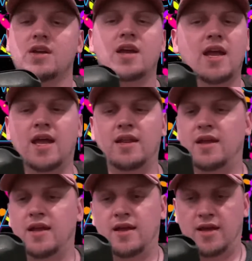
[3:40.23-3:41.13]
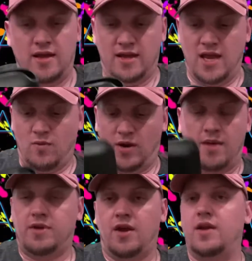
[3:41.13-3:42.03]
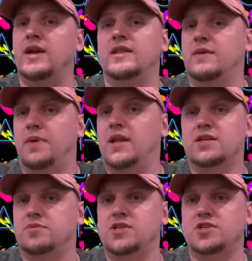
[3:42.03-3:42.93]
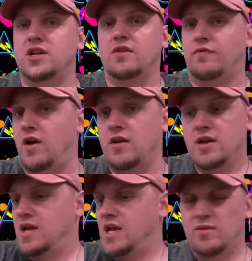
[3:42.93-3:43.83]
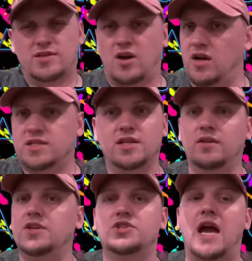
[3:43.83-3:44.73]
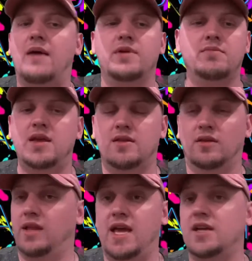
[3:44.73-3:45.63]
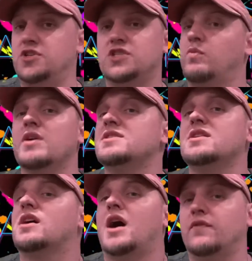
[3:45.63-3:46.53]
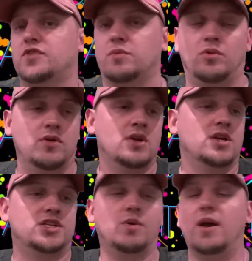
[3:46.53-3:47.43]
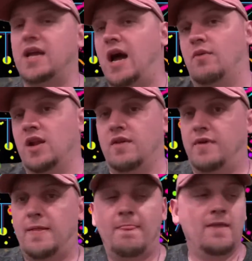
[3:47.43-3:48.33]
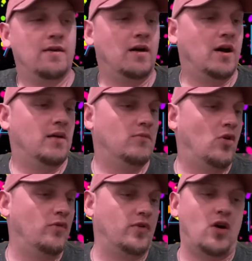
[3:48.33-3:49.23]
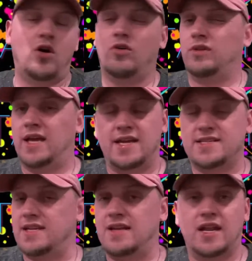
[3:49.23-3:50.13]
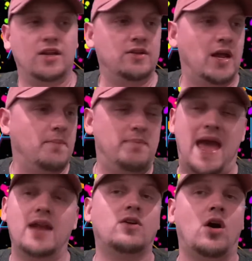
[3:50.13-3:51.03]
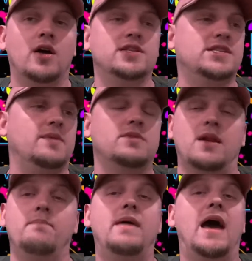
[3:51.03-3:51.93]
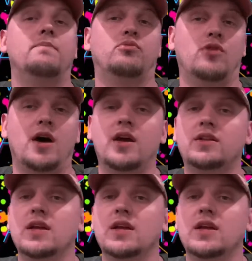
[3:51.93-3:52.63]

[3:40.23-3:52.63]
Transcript: and it, it, again, when I'm carrying it in the appendix position in the front, it was constantly jabbing me in the leg and just wasn't comfortable. So I got rid of it. Um, overall, like I said, not a, not a bad concept, not a bad product.